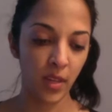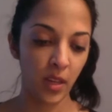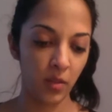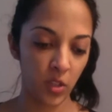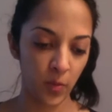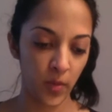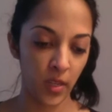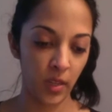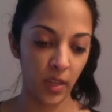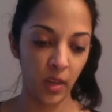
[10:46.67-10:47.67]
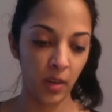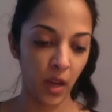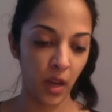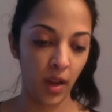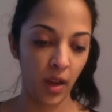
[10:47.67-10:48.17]
you've just been leading me
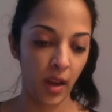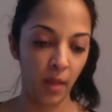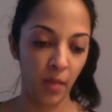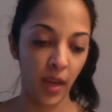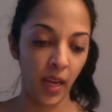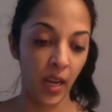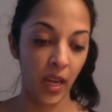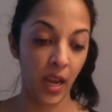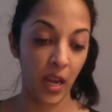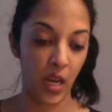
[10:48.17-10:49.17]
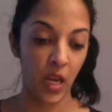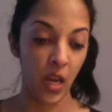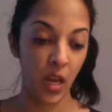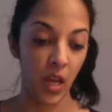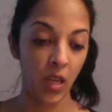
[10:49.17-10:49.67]
on, and I'm not getting any
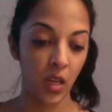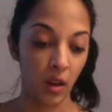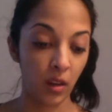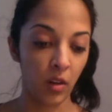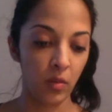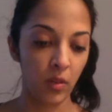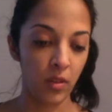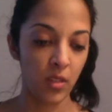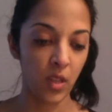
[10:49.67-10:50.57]
younger. That's